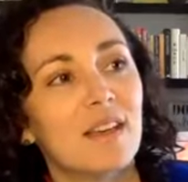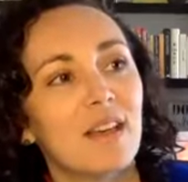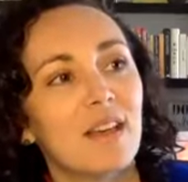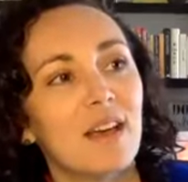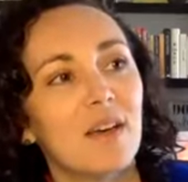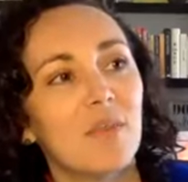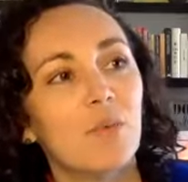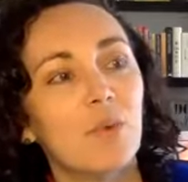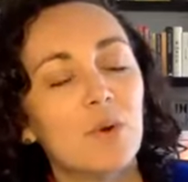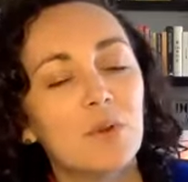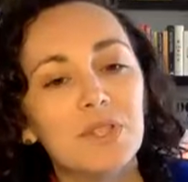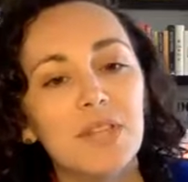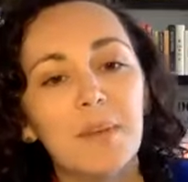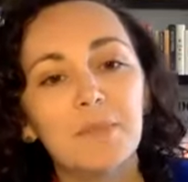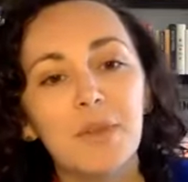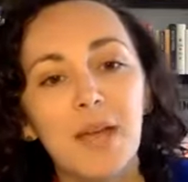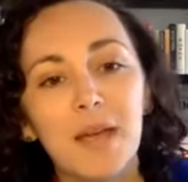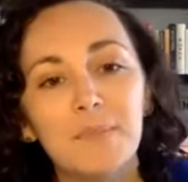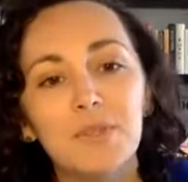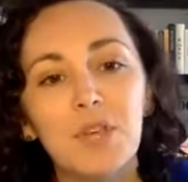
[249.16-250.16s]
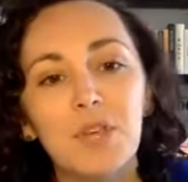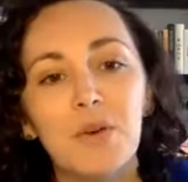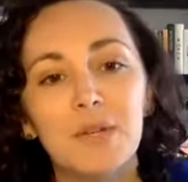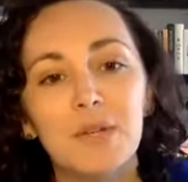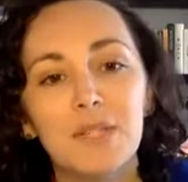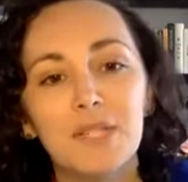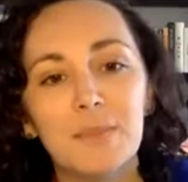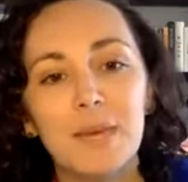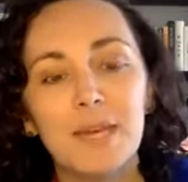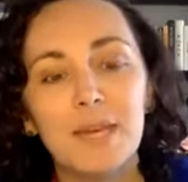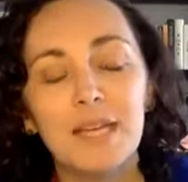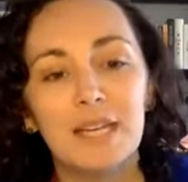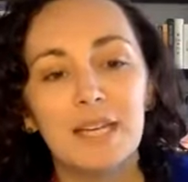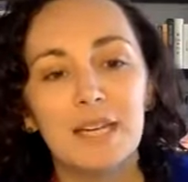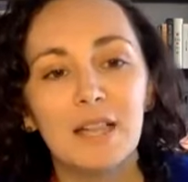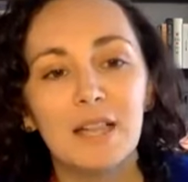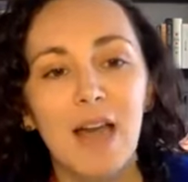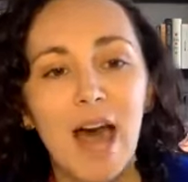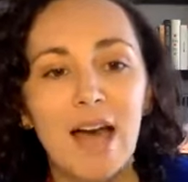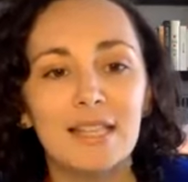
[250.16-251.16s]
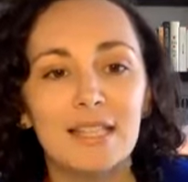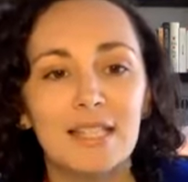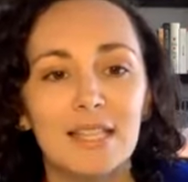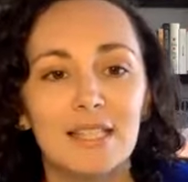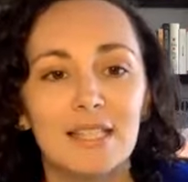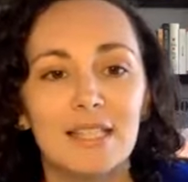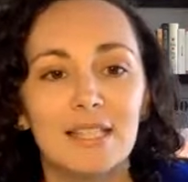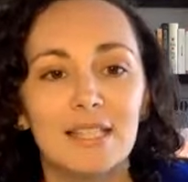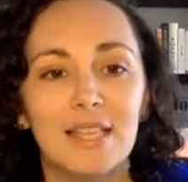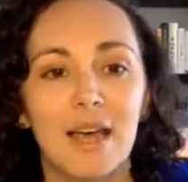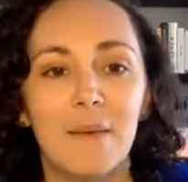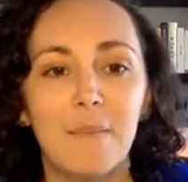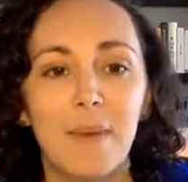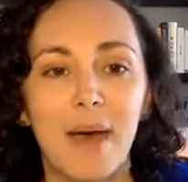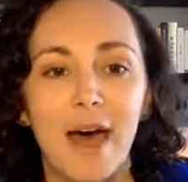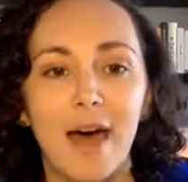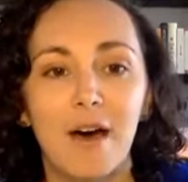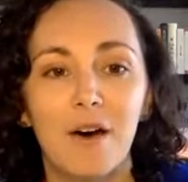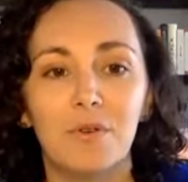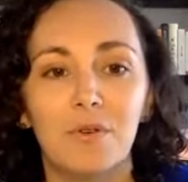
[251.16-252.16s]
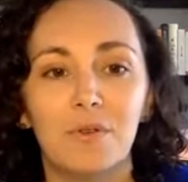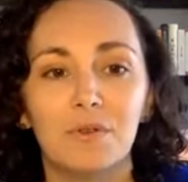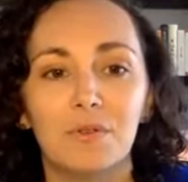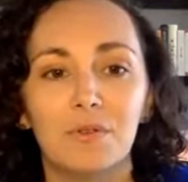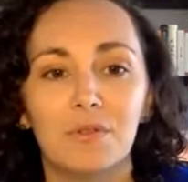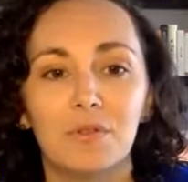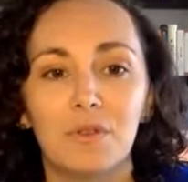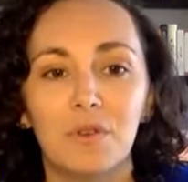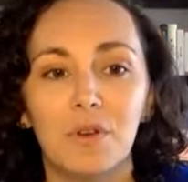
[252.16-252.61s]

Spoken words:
will sometimes go and speak to classes about